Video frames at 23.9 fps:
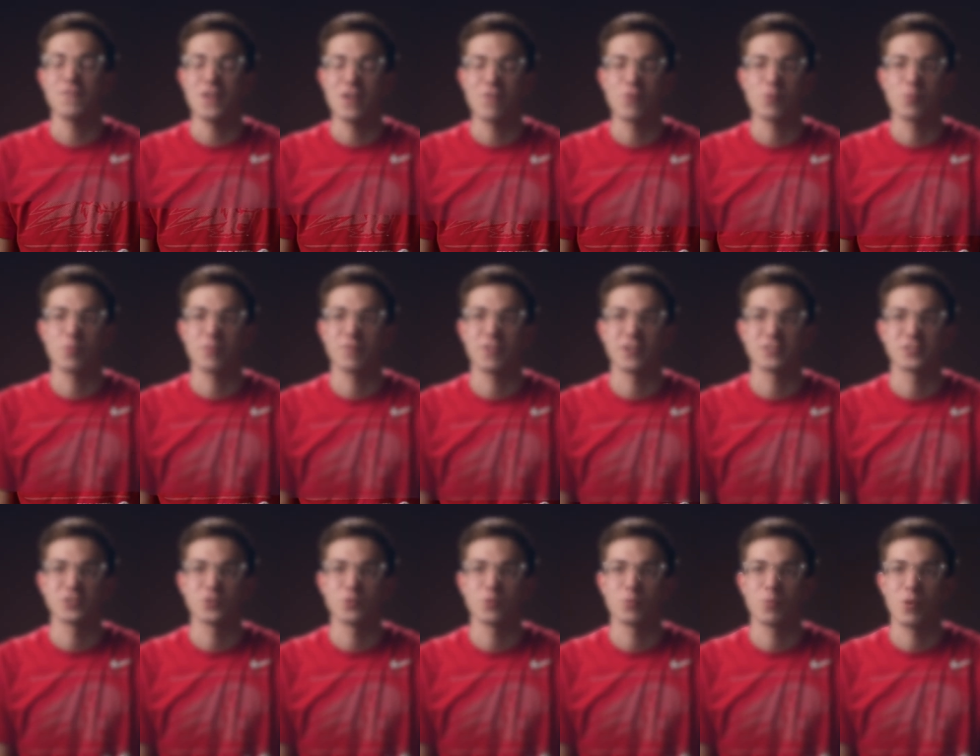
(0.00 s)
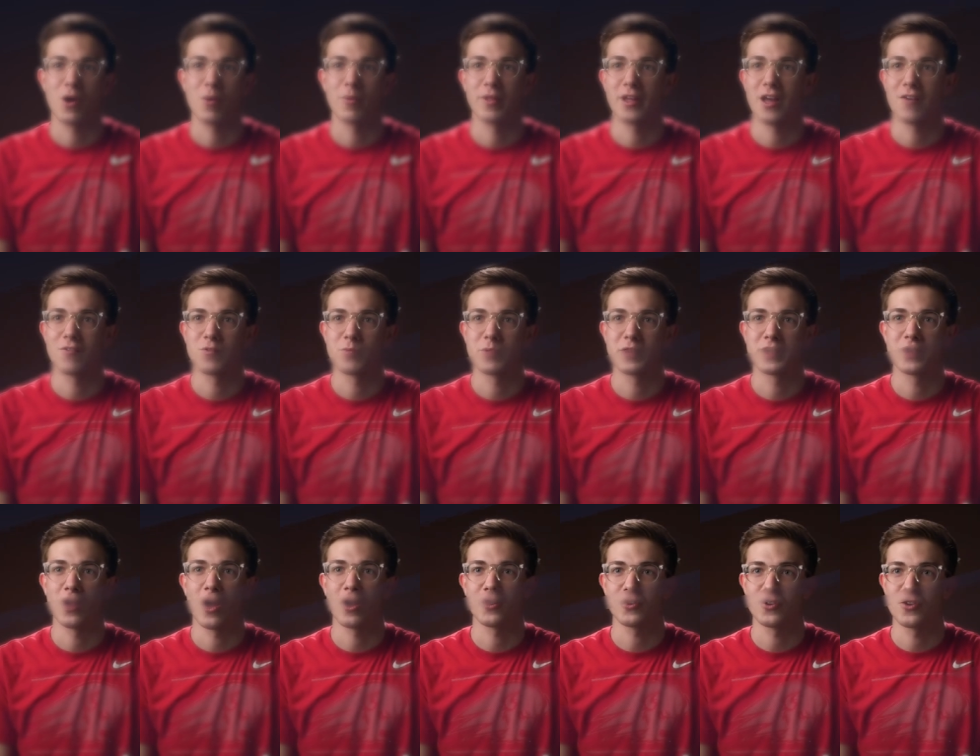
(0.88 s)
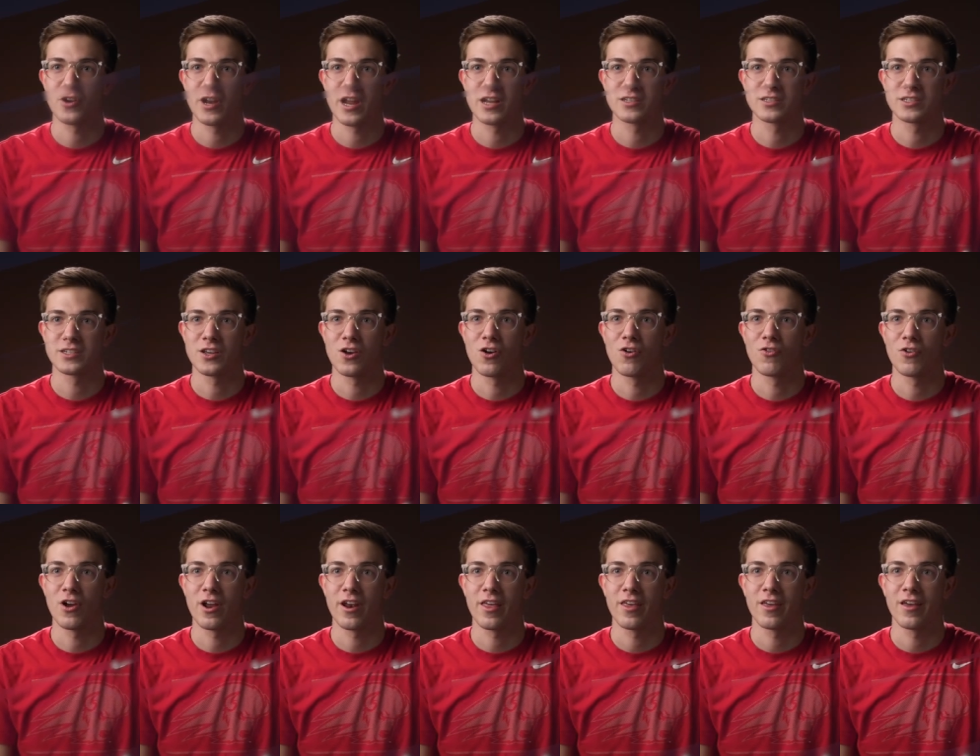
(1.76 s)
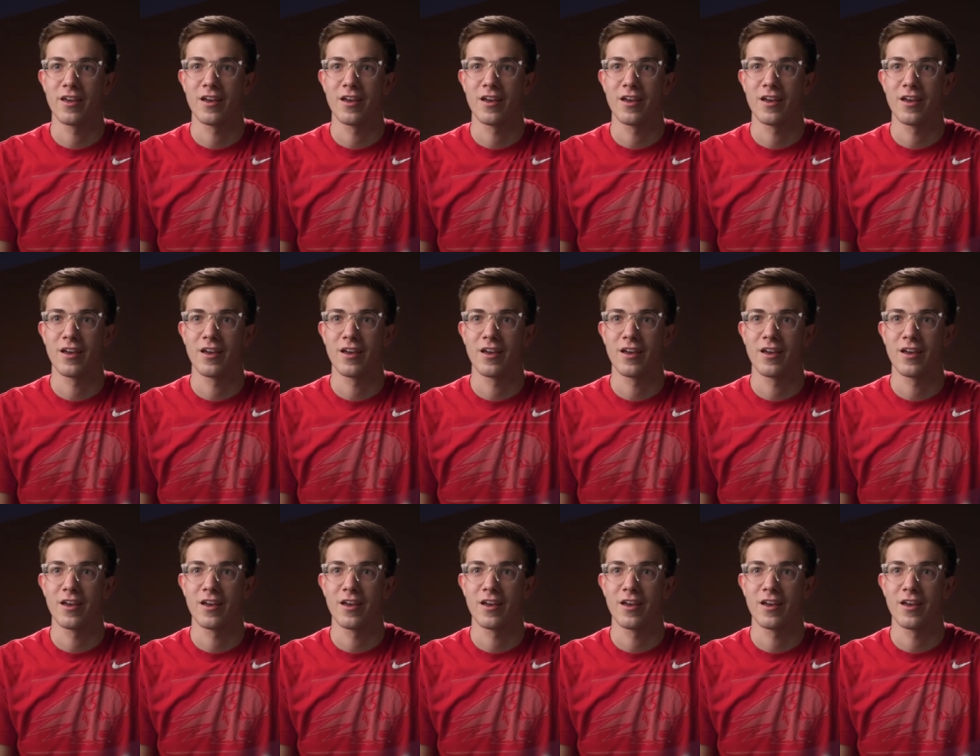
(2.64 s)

favorite professor would probably have to be Dr. Nancy Allred.